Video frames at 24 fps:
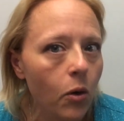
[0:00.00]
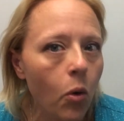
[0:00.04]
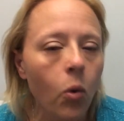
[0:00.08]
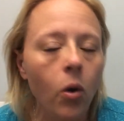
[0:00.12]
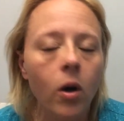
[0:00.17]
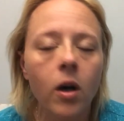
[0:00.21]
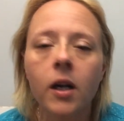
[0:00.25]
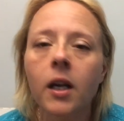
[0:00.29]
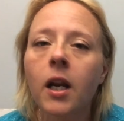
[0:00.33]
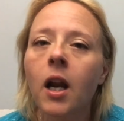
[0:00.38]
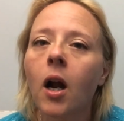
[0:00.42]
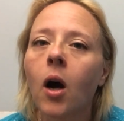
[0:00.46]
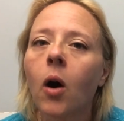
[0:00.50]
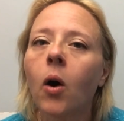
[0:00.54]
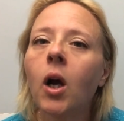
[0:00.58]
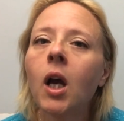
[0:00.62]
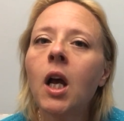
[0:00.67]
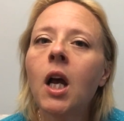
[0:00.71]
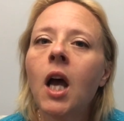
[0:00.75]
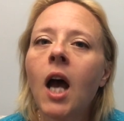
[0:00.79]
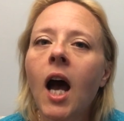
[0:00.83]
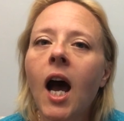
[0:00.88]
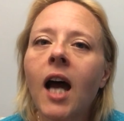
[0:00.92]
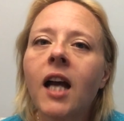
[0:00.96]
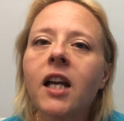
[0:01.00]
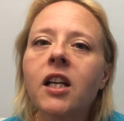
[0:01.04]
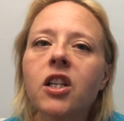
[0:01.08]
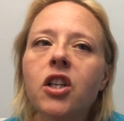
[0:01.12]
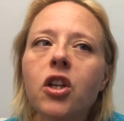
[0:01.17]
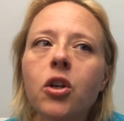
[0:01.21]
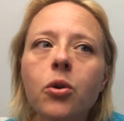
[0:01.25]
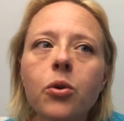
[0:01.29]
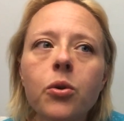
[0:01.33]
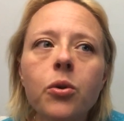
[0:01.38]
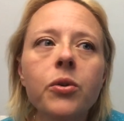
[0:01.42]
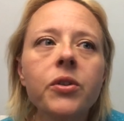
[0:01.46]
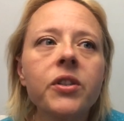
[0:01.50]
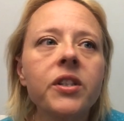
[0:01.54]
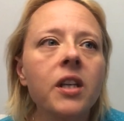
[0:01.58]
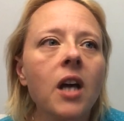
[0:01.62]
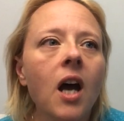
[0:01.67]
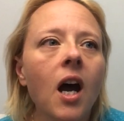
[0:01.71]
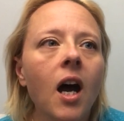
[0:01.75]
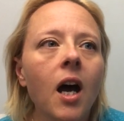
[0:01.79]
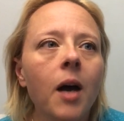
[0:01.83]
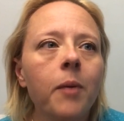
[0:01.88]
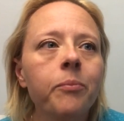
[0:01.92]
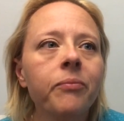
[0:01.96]
Or, I use
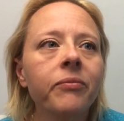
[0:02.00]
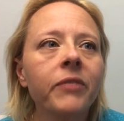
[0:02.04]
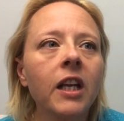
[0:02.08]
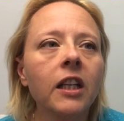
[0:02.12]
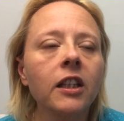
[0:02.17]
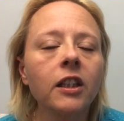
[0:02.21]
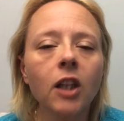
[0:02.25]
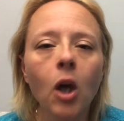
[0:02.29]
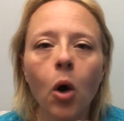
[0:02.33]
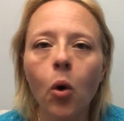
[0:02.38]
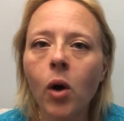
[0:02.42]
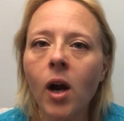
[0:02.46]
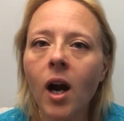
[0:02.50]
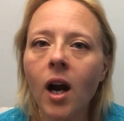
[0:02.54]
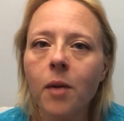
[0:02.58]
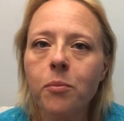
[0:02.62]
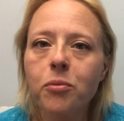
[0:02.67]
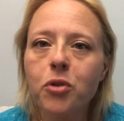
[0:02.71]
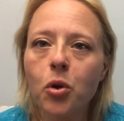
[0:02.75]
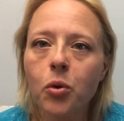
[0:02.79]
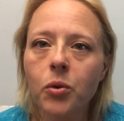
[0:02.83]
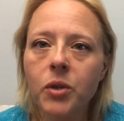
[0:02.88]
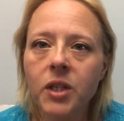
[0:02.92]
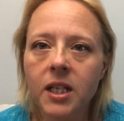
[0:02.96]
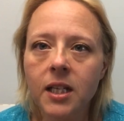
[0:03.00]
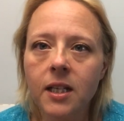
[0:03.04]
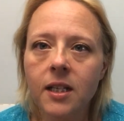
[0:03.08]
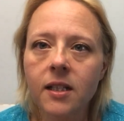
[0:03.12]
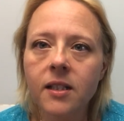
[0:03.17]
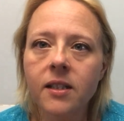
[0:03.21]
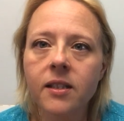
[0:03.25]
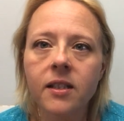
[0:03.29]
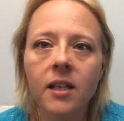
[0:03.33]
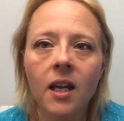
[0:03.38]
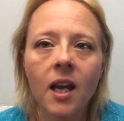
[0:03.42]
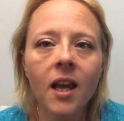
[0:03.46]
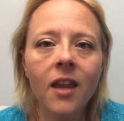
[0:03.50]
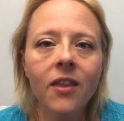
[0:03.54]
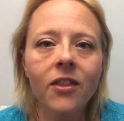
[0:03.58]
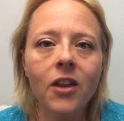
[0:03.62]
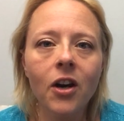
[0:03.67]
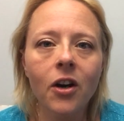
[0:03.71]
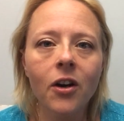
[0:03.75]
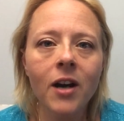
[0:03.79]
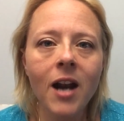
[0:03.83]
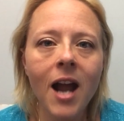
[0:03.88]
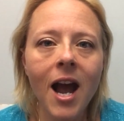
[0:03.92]
low carb tortillas. They're